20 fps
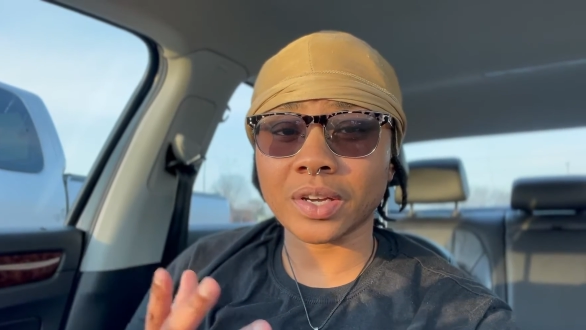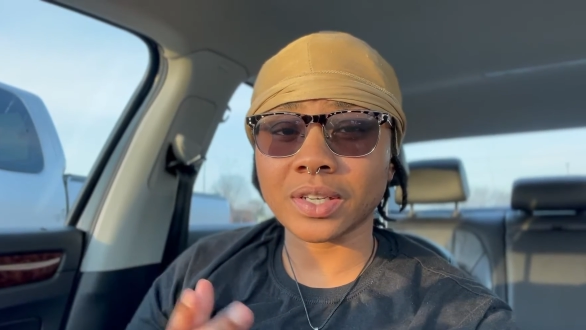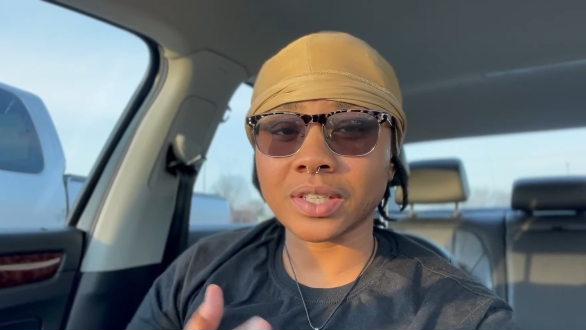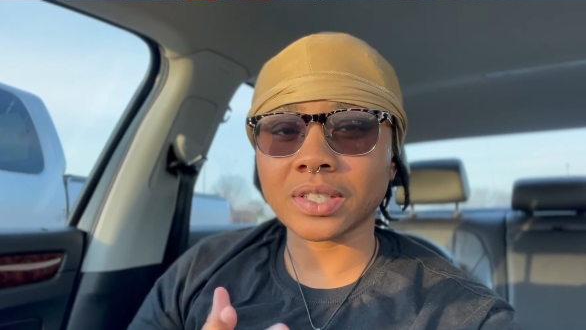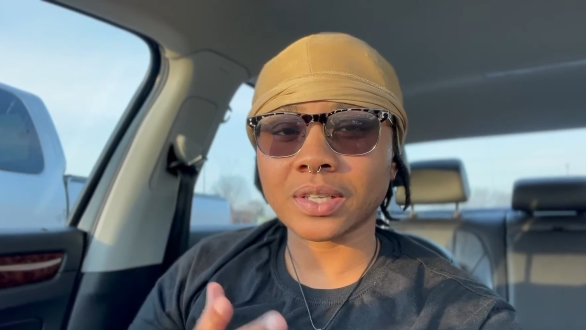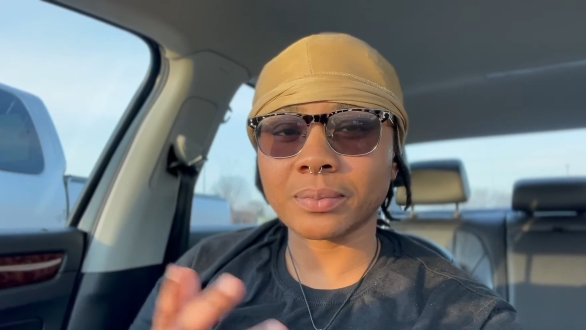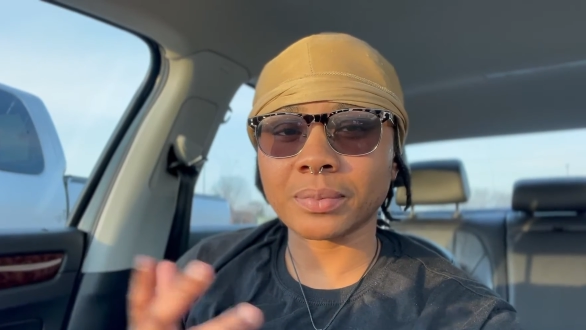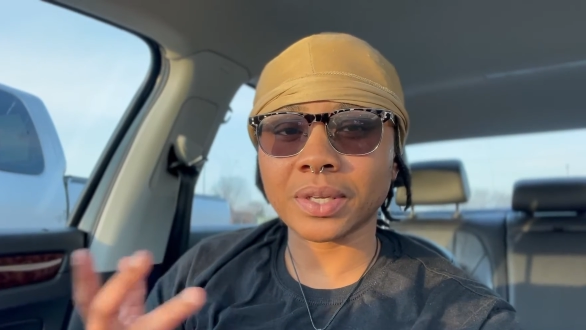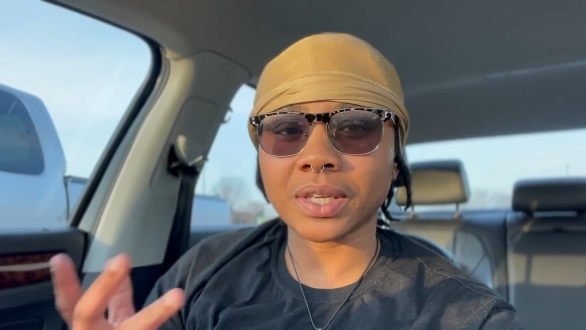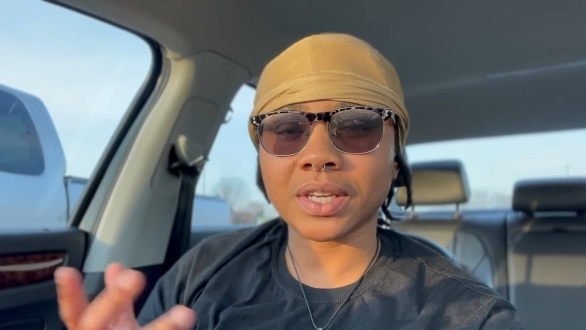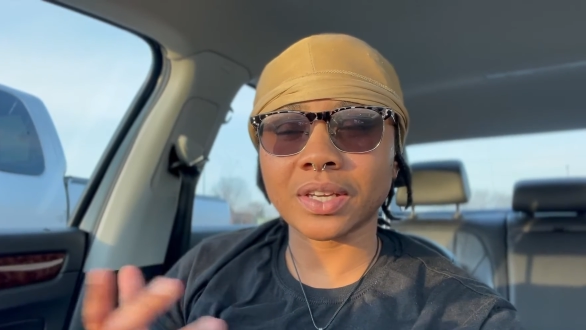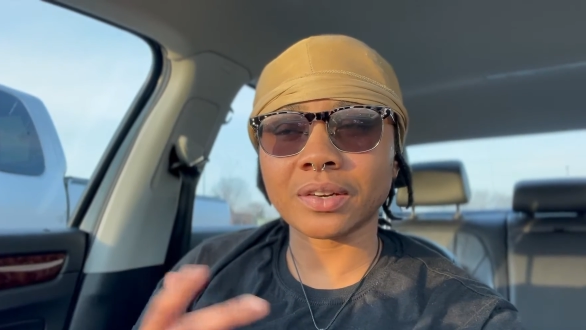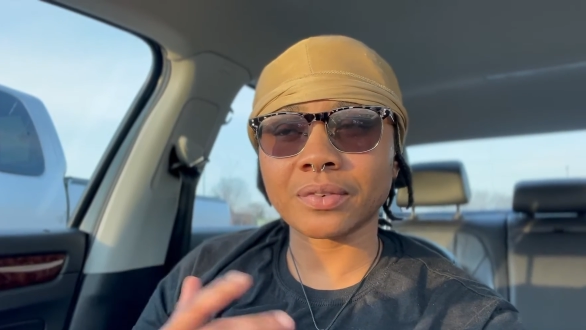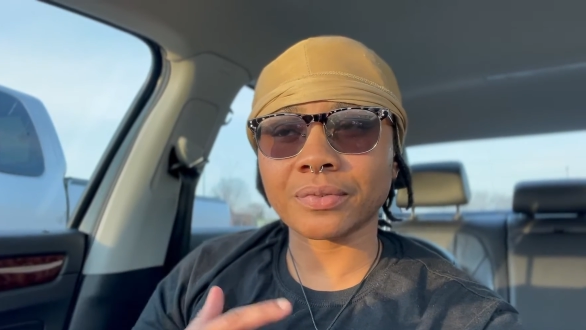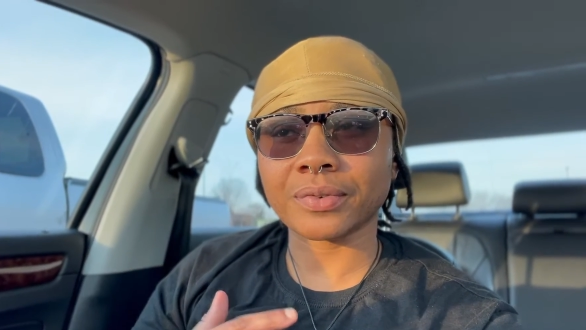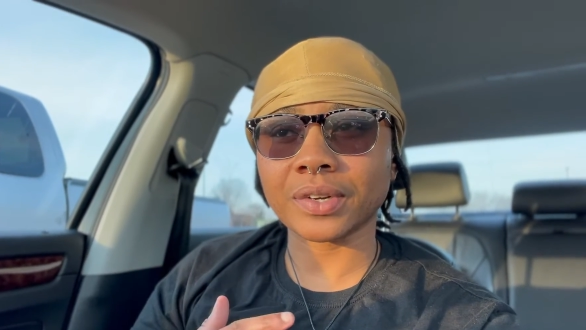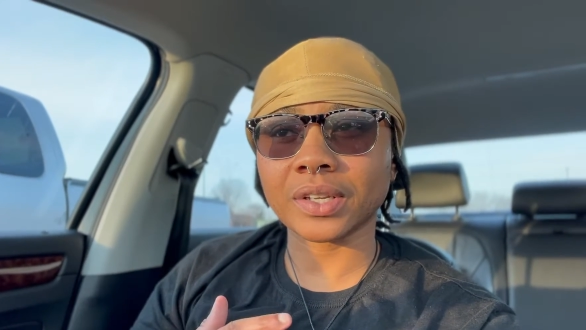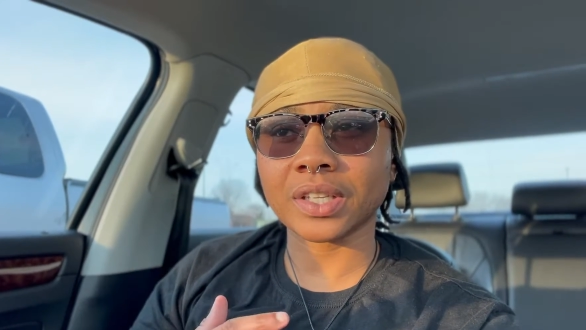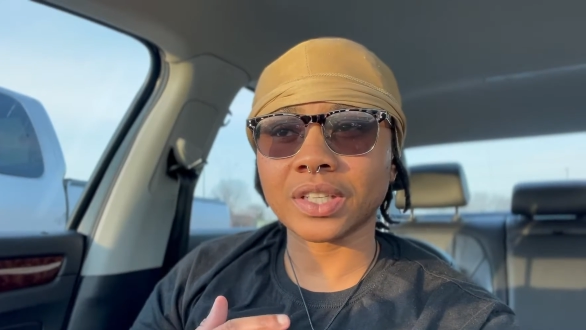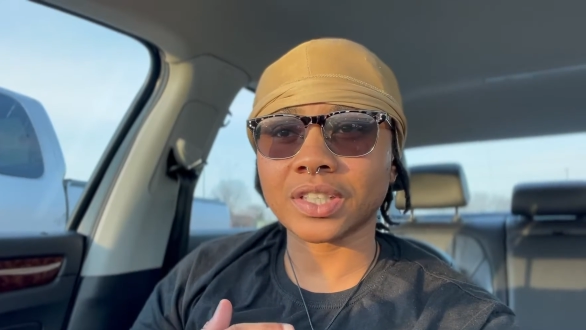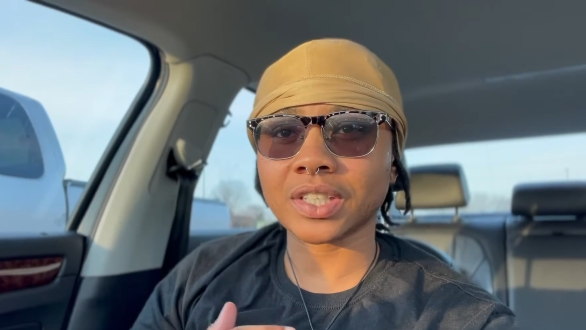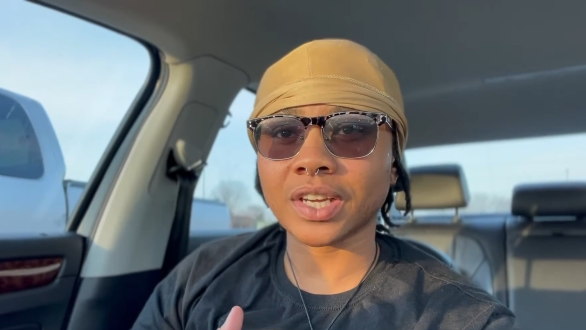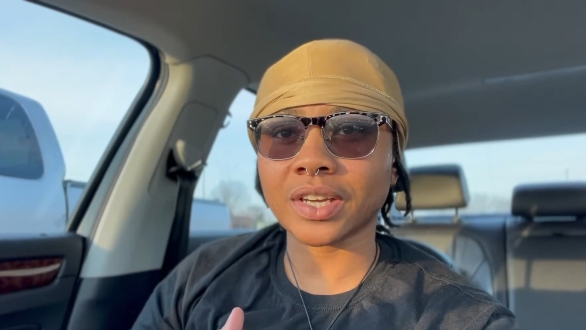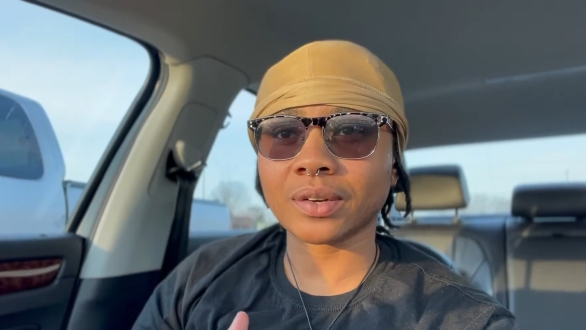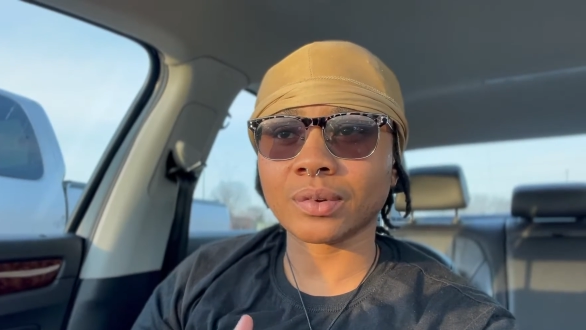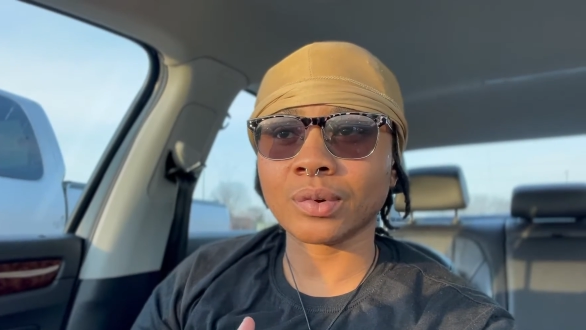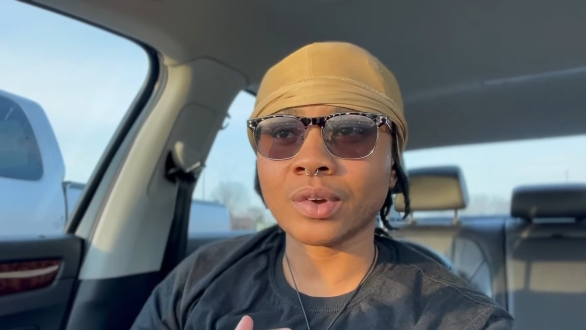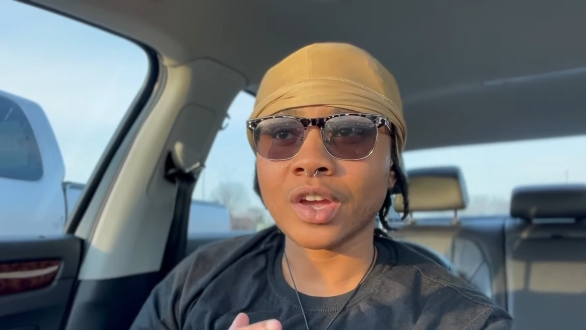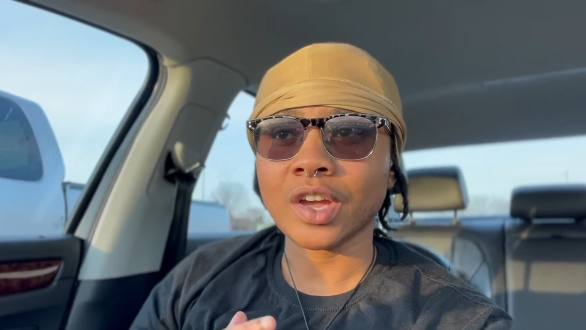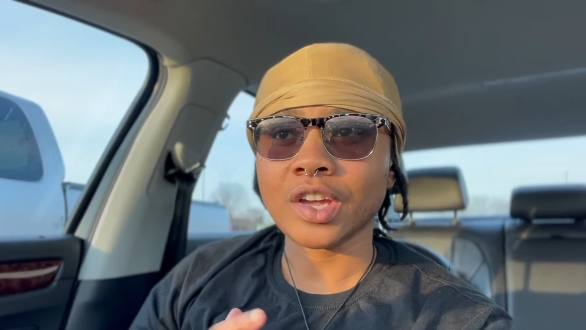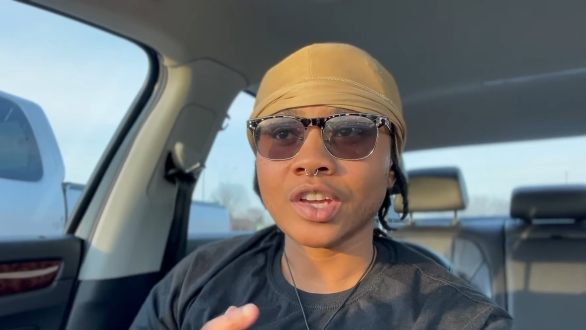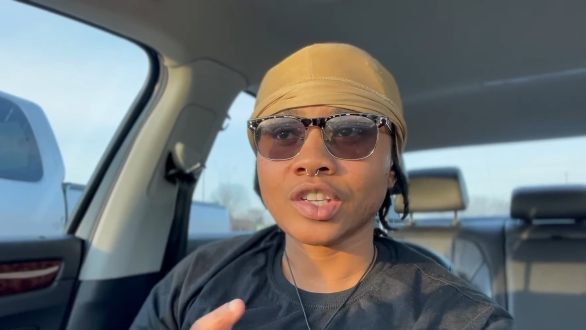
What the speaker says: This is a beginner friendly channel.